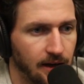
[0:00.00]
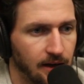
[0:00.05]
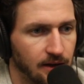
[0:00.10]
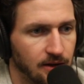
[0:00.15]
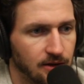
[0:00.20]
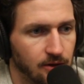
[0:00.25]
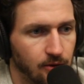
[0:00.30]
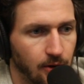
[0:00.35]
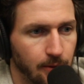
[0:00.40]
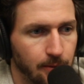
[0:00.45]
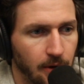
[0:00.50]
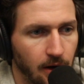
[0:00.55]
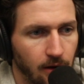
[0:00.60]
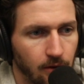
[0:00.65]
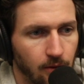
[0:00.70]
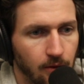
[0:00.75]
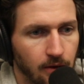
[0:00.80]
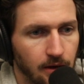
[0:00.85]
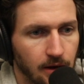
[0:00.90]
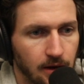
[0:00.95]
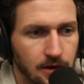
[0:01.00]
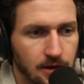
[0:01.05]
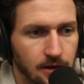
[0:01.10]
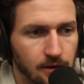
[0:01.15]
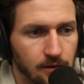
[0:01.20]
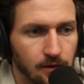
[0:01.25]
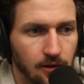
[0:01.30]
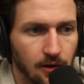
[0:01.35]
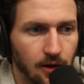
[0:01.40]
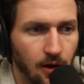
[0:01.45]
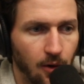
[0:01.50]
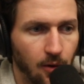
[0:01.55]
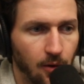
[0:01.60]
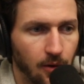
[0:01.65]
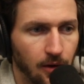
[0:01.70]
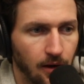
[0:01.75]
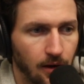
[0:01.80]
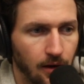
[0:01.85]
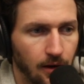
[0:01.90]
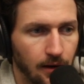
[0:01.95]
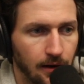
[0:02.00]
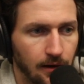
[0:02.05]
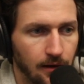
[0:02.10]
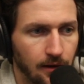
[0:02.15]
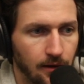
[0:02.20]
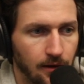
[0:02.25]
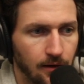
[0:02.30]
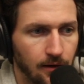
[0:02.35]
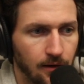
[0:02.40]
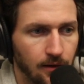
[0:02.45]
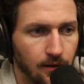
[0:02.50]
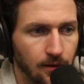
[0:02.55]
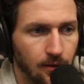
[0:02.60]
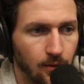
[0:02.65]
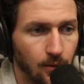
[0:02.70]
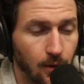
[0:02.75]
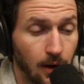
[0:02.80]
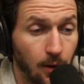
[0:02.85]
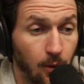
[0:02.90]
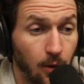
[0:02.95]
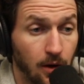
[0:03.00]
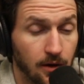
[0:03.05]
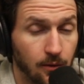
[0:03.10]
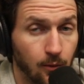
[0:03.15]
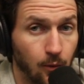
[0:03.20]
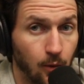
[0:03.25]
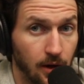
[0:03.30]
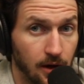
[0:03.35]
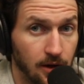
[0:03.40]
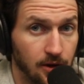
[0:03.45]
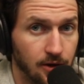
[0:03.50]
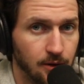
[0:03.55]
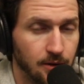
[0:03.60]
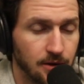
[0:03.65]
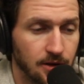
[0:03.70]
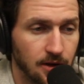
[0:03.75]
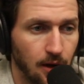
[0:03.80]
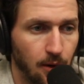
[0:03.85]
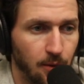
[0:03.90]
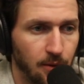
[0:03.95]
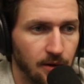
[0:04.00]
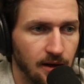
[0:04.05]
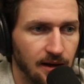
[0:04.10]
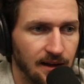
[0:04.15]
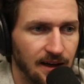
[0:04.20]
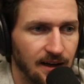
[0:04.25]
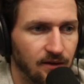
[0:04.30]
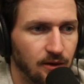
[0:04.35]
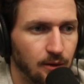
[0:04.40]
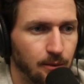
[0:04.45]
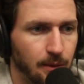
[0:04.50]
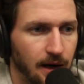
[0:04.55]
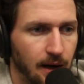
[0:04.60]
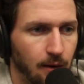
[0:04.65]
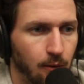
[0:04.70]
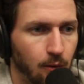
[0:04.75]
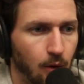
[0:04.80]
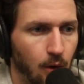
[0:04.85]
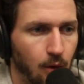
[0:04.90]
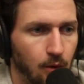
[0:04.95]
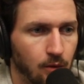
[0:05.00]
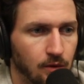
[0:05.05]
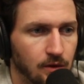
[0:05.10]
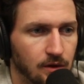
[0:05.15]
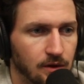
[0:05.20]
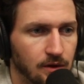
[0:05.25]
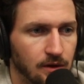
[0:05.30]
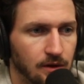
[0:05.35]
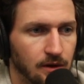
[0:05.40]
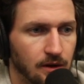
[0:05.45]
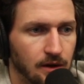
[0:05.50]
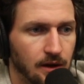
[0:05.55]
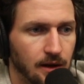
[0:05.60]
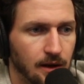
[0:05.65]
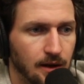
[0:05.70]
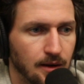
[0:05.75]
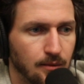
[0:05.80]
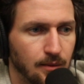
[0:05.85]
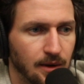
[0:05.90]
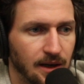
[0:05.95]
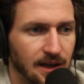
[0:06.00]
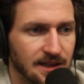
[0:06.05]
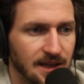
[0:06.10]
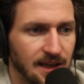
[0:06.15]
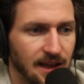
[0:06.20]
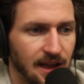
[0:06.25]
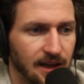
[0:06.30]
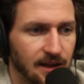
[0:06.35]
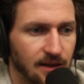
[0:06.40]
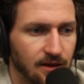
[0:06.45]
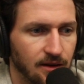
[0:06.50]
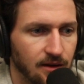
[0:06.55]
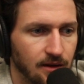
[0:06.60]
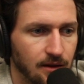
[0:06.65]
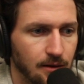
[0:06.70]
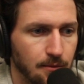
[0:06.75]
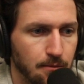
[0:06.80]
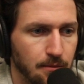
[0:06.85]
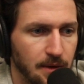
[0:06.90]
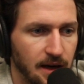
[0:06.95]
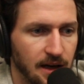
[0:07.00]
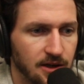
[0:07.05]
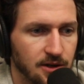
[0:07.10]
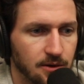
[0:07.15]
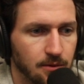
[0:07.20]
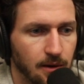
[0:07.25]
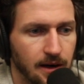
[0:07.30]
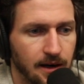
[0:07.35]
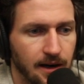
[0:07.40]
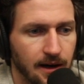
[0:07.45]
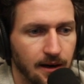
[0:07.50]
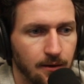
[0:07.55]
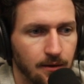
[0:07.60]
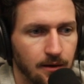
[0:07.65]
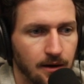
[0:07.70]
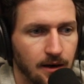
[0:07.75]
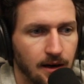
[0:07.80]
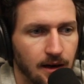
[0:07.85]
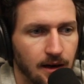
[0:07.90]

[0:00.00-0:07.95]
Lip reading: So I'm not going to lower, what I want to do is lower the level, but I won't, because I like the mix right now,